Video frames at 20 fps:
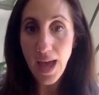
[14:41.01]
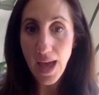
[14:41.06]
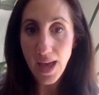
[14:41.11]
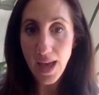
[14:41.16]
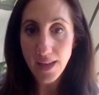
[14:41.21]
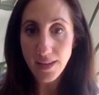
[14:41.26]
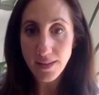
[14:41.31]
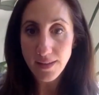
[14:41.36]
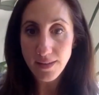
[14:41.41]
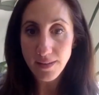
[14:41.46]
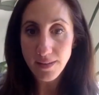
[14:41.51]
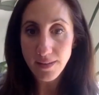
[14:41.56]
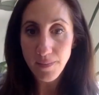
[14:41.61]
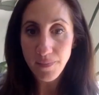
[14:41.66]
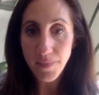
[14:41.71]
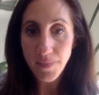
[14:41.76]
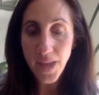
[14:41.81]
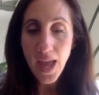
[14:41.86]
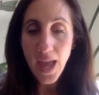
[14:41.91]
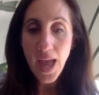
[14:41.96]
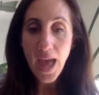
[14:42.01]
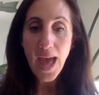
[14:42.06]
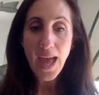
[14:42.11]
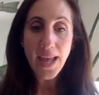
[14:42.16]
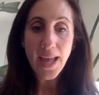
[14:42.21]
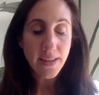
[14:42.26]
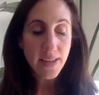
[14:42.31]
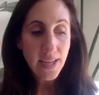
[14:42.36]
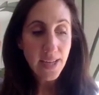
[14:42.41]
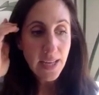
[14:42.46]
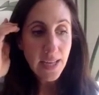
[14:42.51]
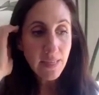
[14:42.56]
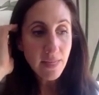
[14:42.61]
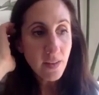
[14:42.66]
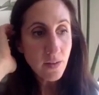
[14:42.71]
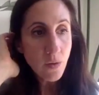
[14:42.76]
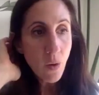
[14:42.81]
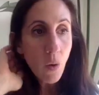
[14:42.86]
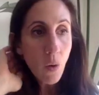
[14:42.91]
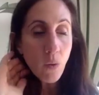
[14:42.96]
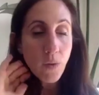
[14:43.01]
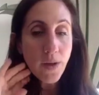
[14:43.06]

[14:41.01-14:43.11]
ads. And in this whole